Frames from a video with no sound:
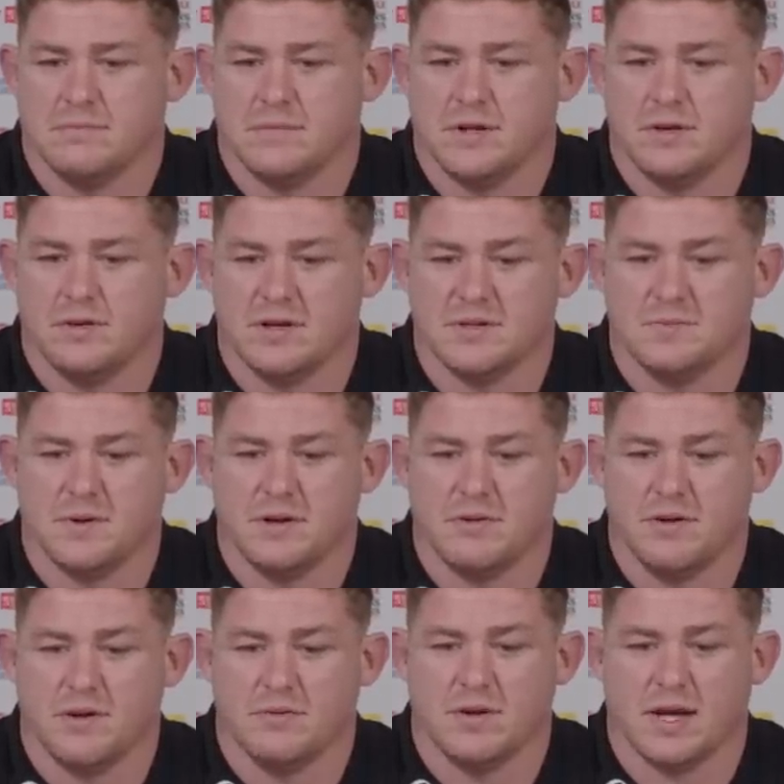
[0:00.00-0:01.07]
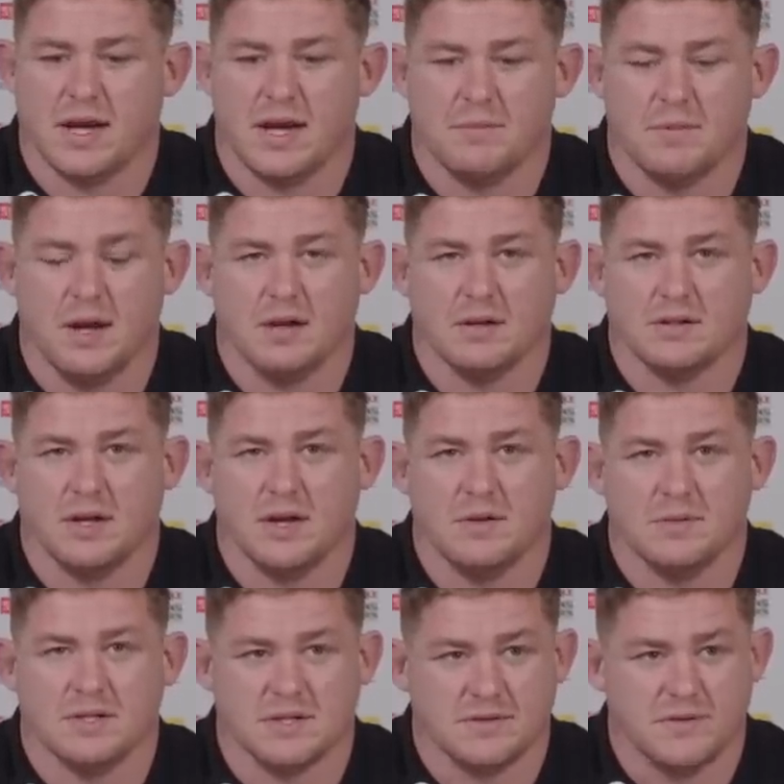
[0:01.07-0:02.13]
you know, he's been around the game a long
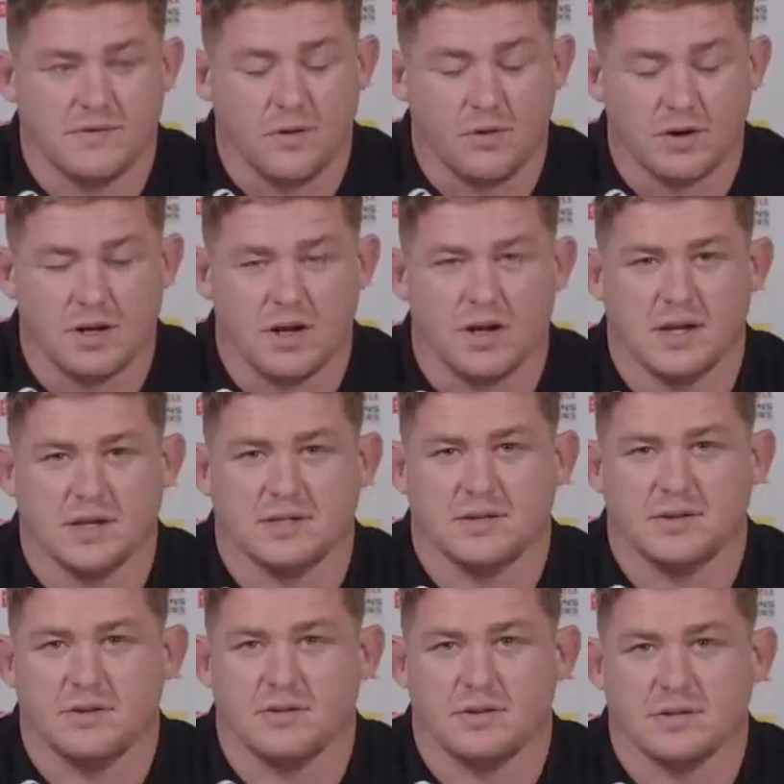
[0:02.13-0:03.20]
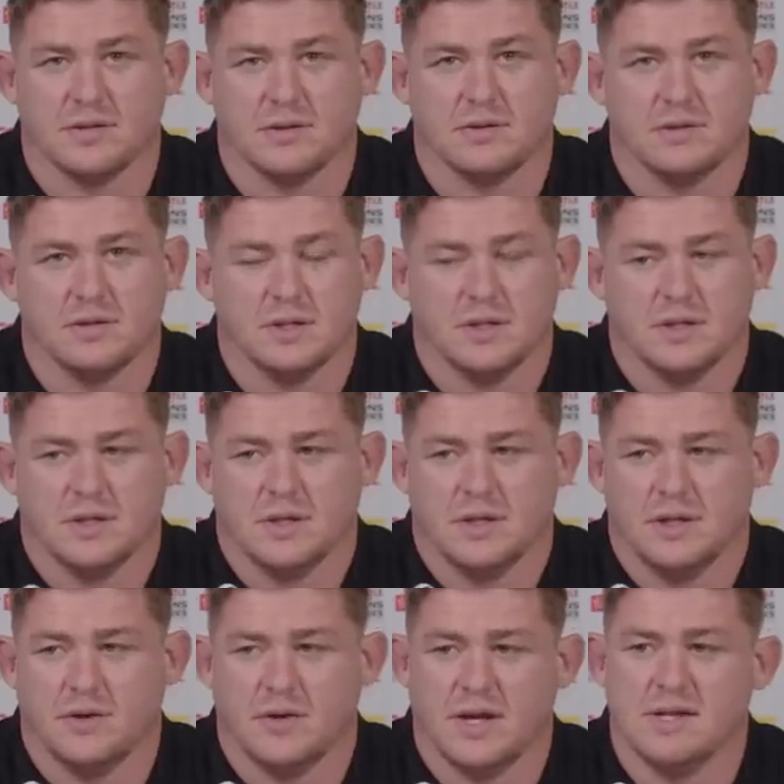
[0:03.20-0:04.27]
time. He's has fourth Lions tour, so
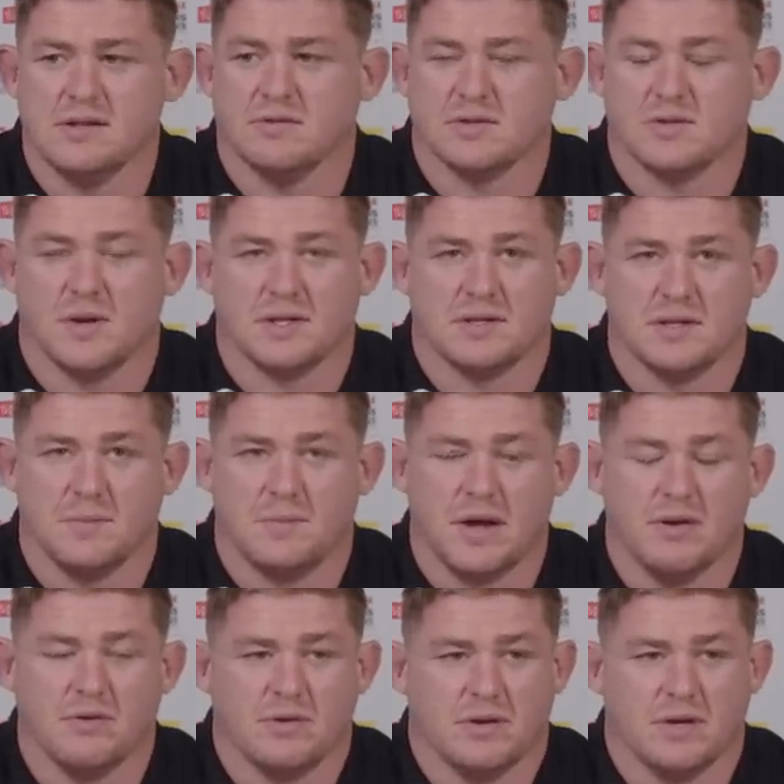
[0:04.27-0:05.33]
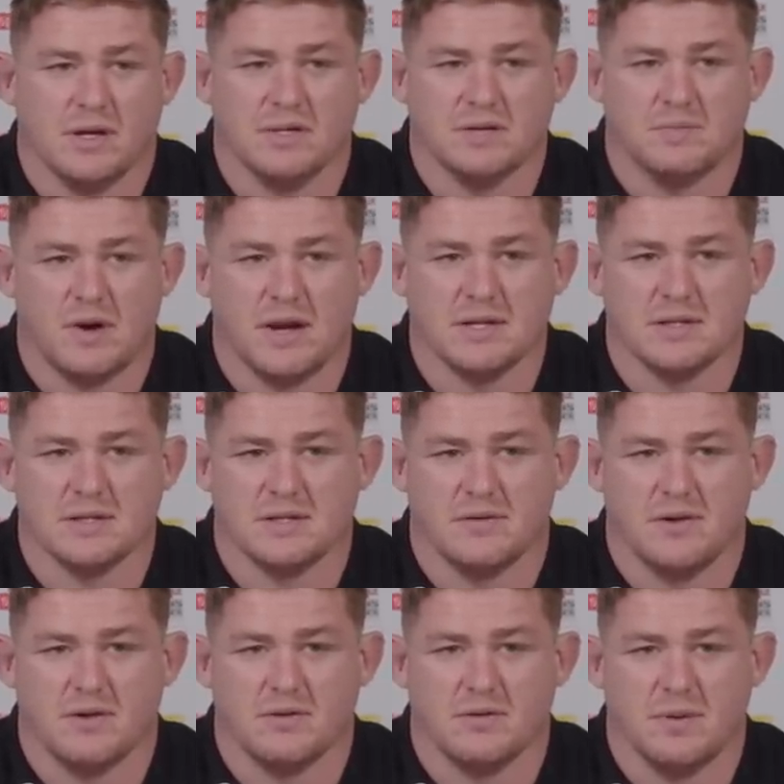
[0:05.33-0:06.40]
you know he knows what's about, and his presence
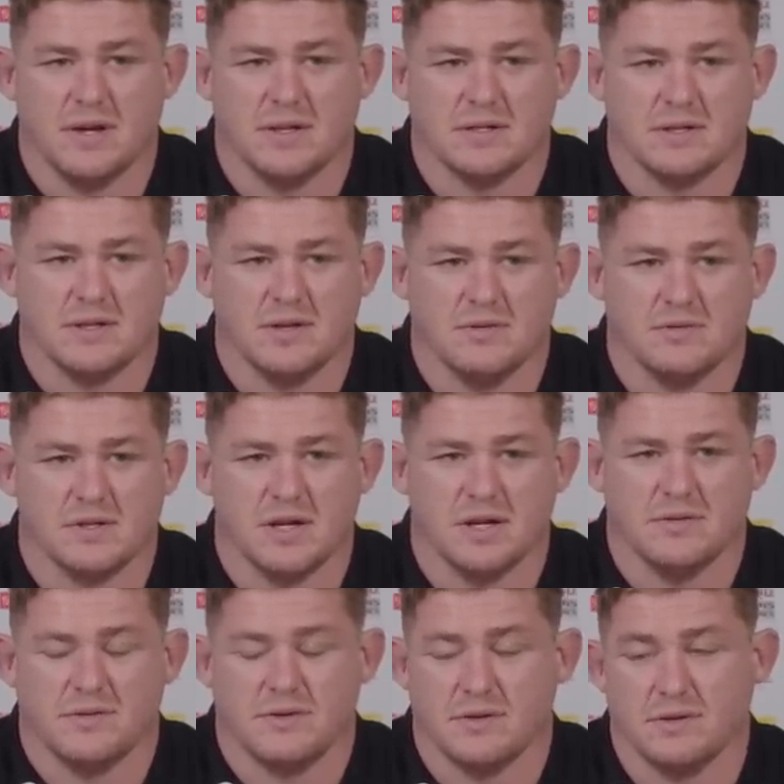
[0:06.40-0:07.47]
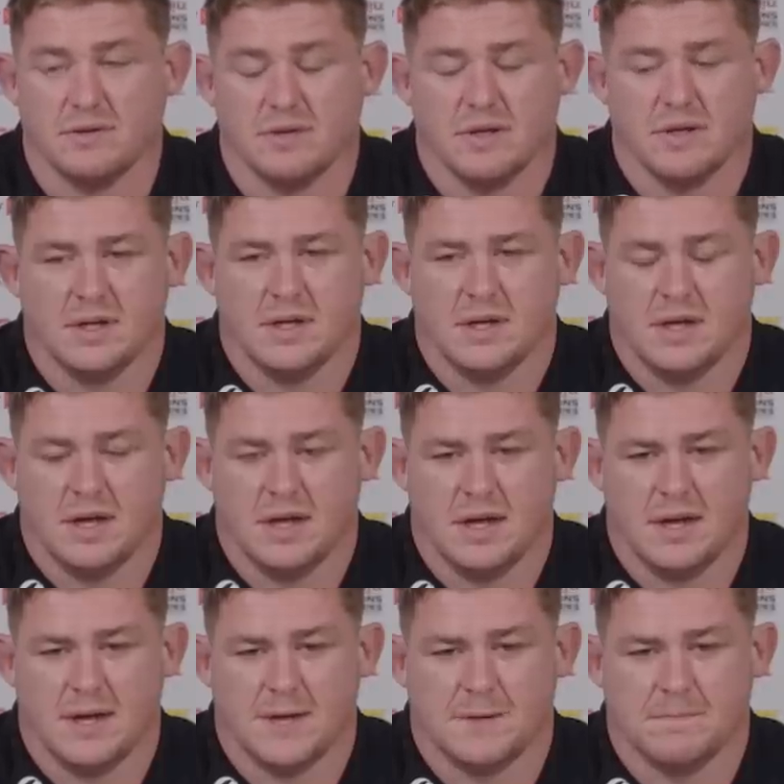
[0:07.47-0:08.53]
around the place is a huge lift. And
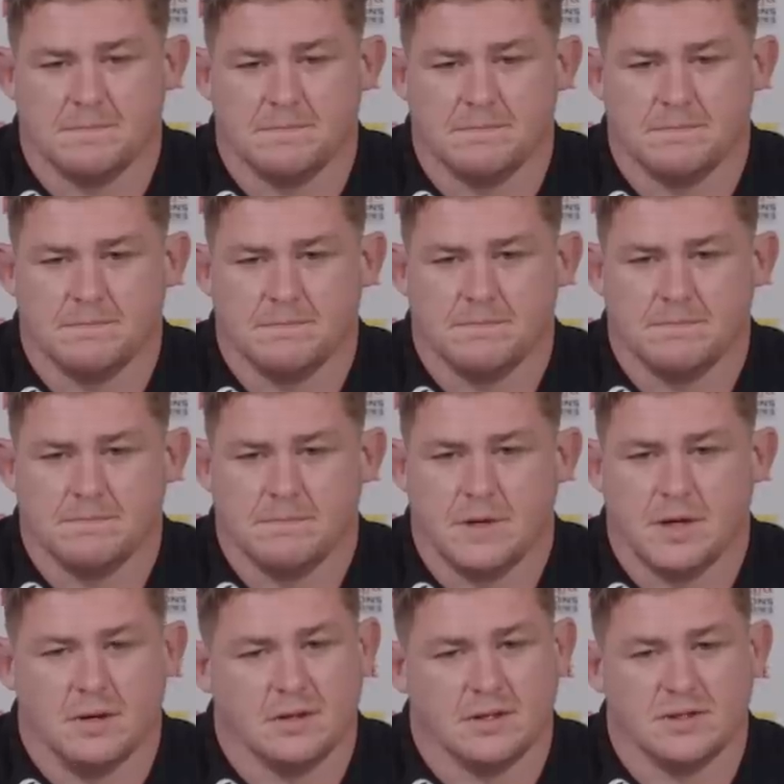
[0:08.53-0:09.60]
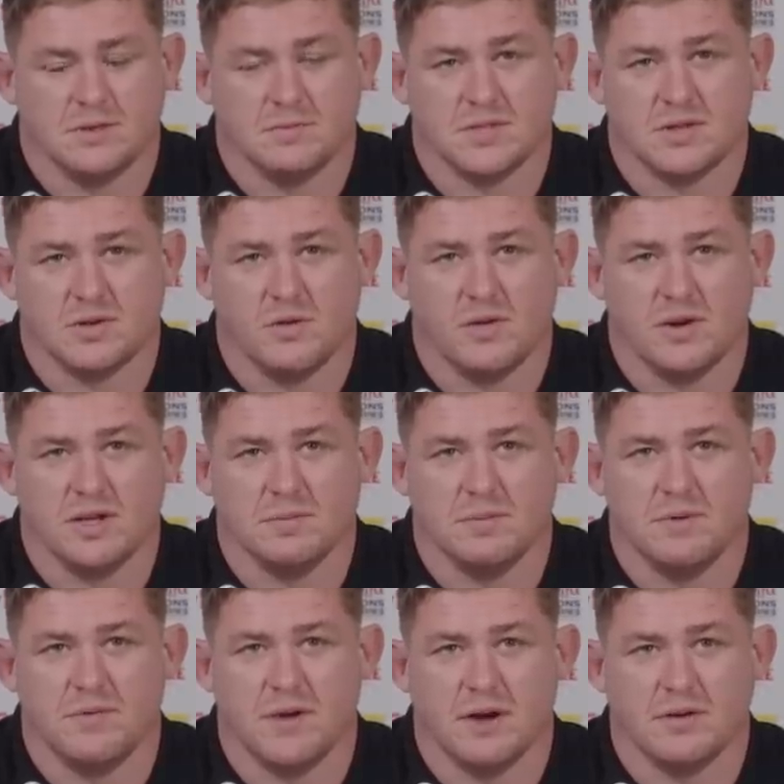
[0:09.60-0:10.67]
um, you know it's some story to
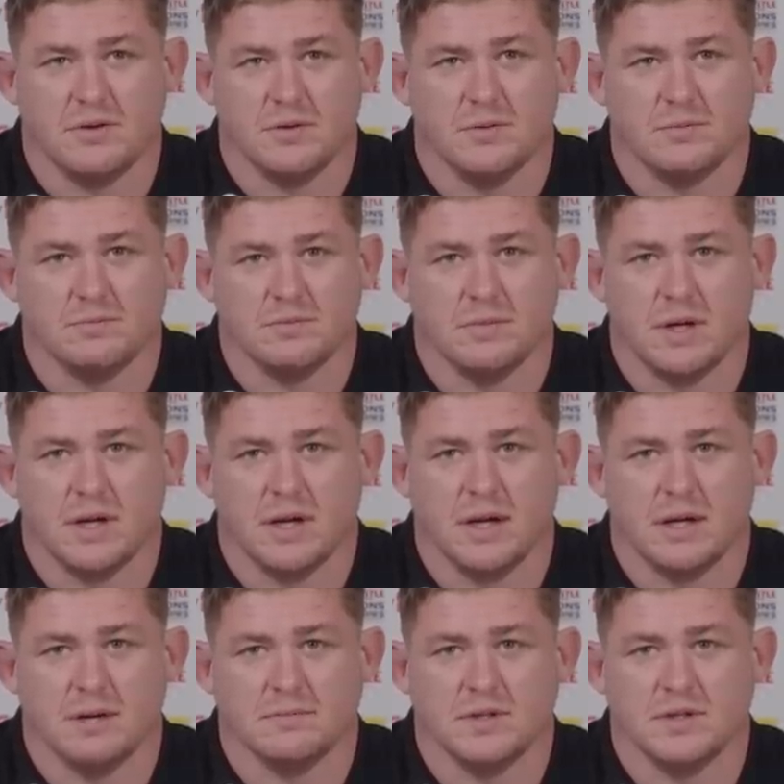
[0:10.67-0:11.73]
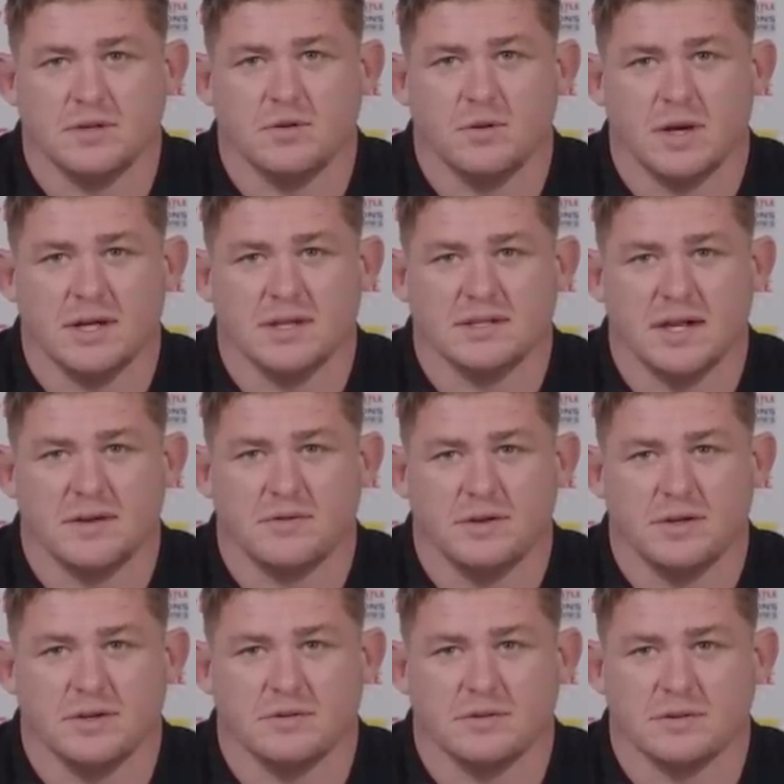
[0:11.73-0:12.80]
be fair to him um, to do what he's
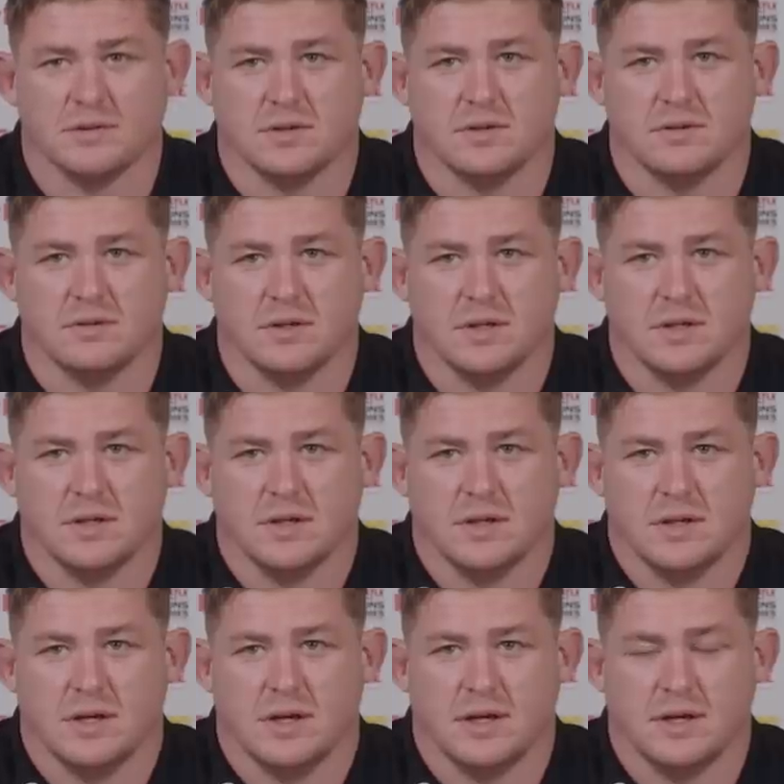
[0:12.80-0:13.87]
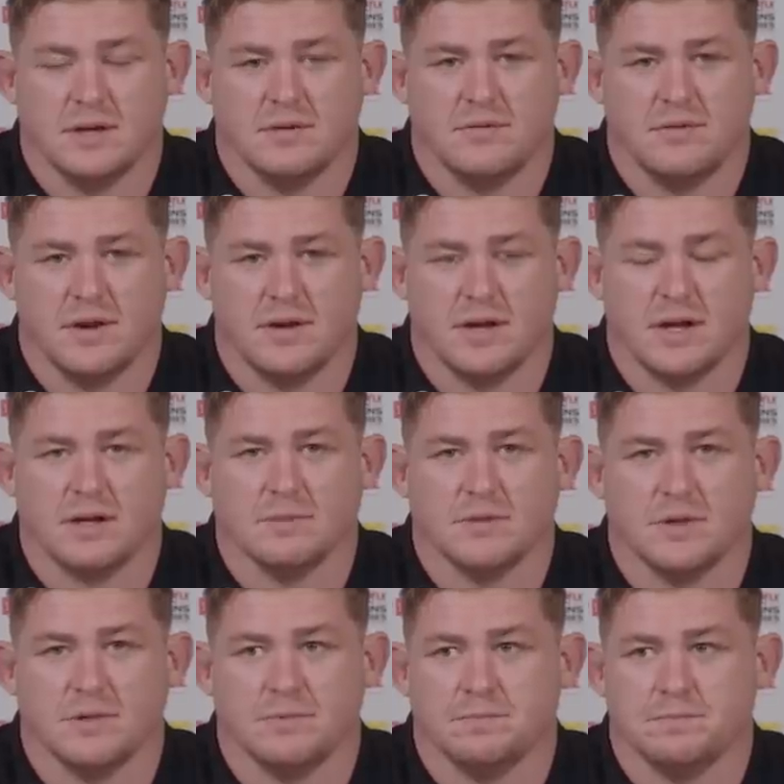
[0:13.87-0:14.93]
after doing. So uh, fair dinkum
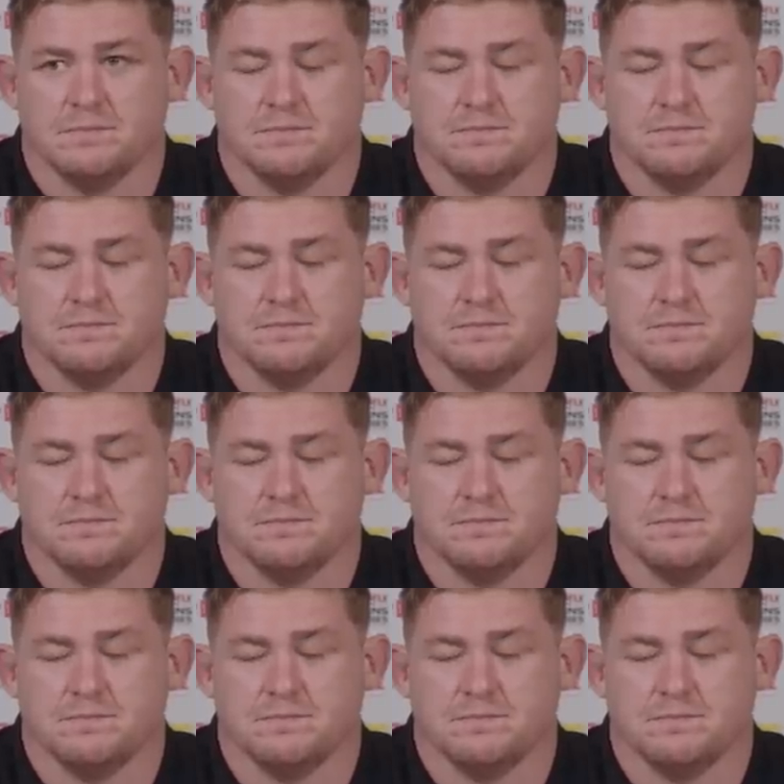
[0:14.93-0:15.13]
to him.